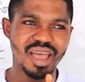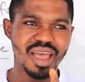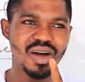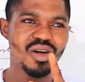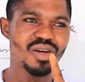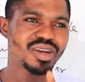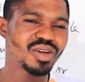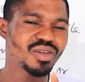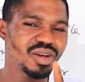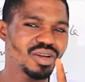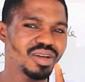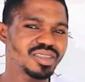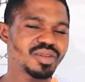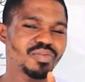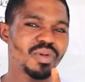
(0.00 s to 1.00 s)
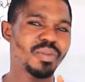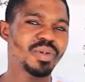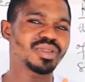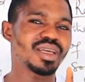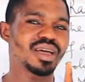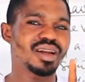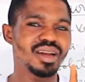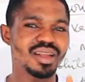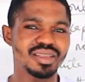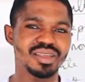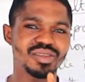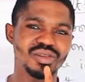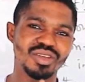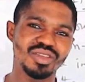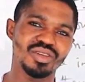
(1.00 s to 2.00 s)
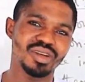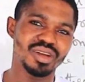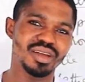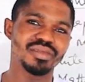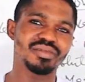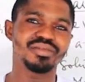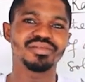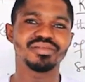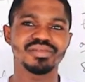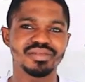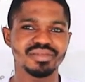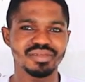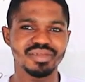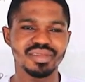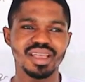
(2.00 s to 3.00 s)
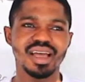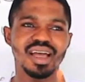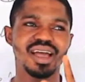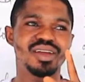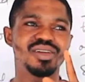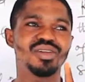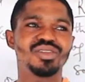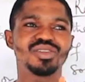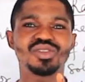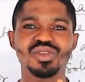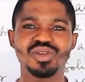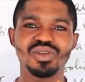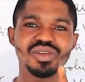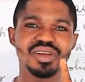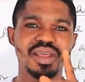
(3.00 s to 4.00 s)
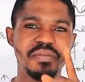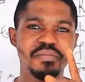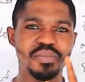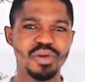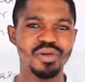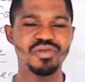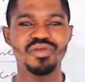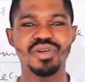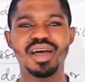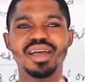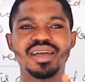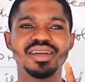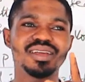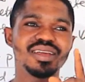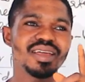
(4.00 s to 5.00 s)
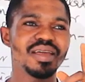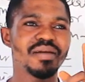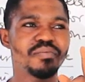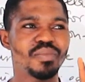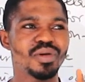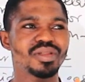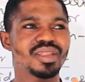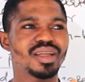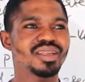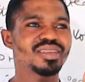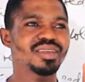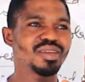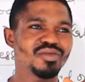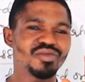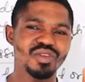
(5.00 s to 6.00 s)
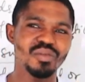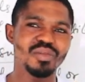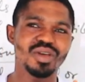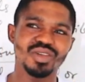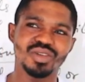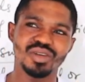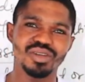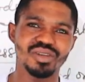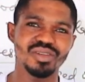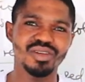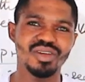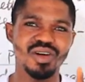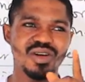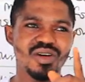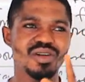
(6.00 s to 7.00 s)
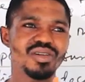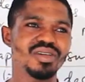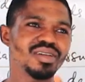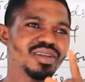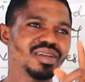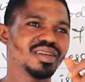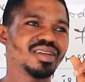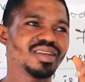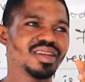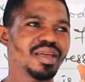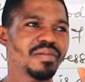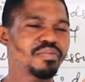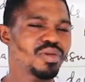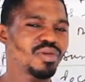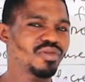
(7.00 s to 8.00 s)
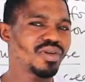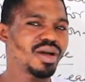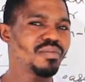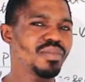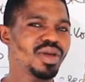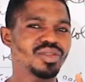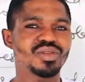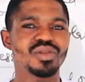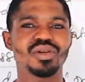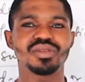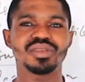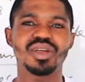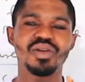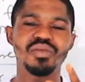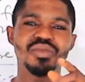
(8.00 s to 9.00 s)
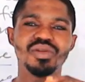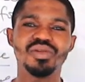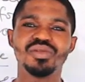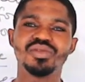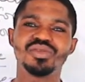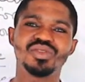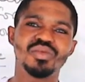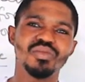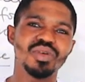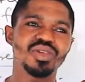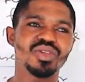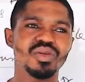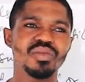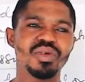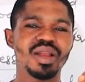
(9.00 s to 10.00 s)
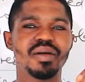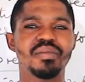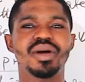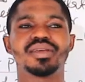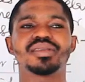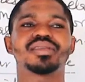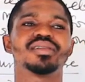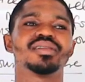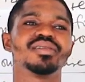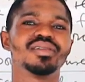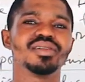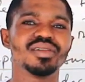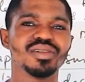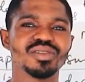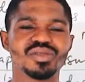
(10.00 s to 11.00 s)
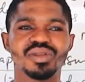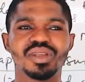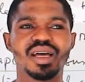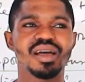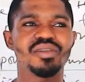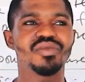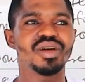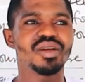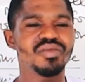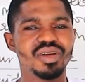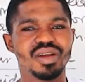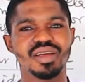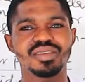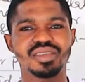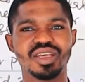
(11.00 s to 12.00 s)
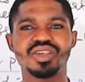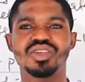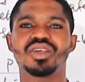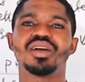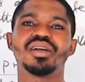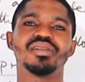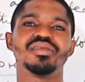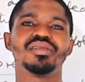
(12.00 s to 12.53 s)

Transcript: all the colligative properties are related to each other. And also, they provide important information, or they provide methods that will be used to measure molar mass. So they are very, very essential,